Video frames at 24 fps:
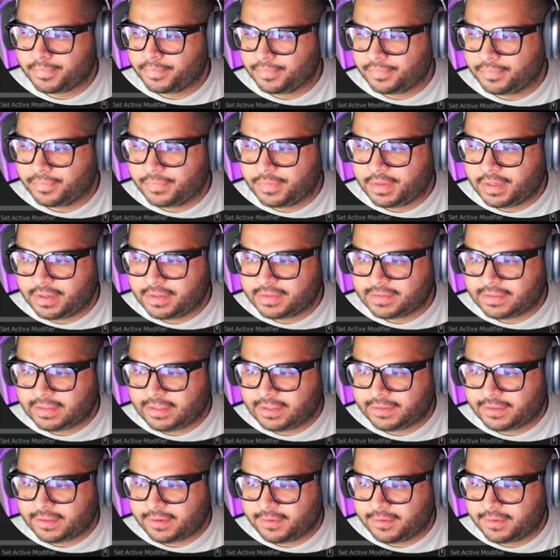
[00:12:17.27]
Then
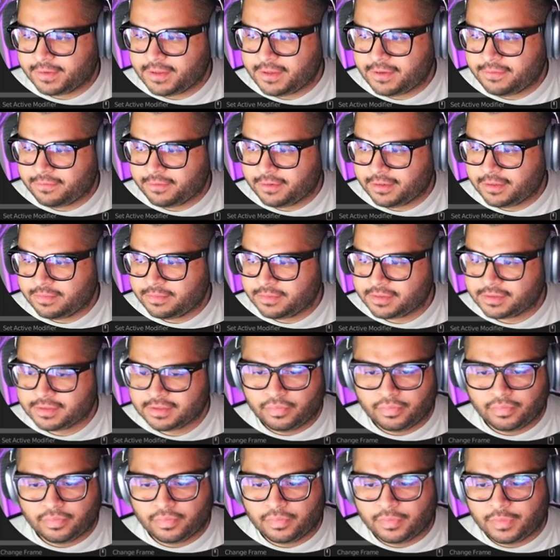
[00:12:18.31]
select all the keyframes.
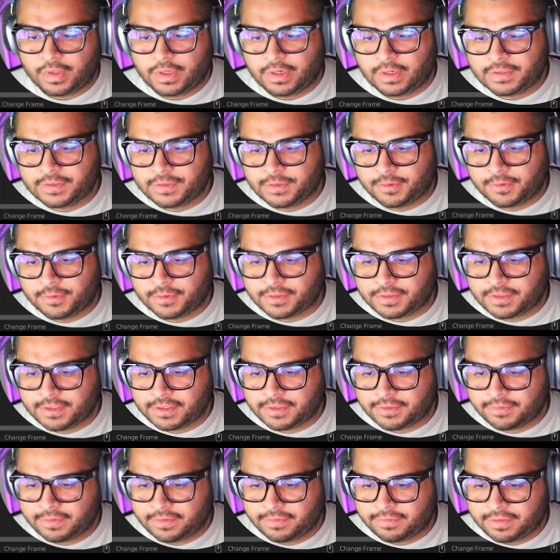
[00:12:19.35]
Then let's go to
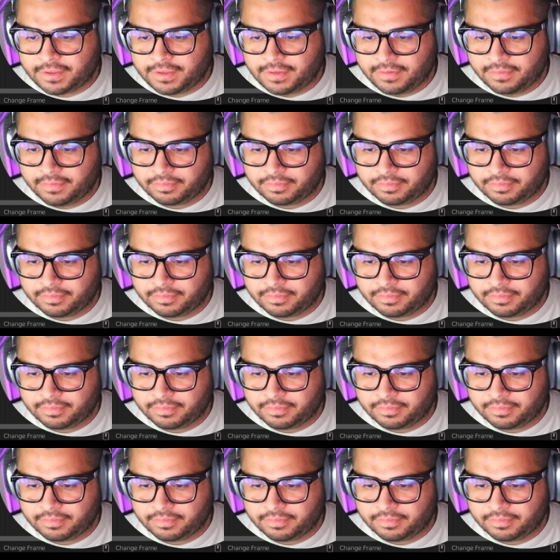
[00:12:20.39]
650.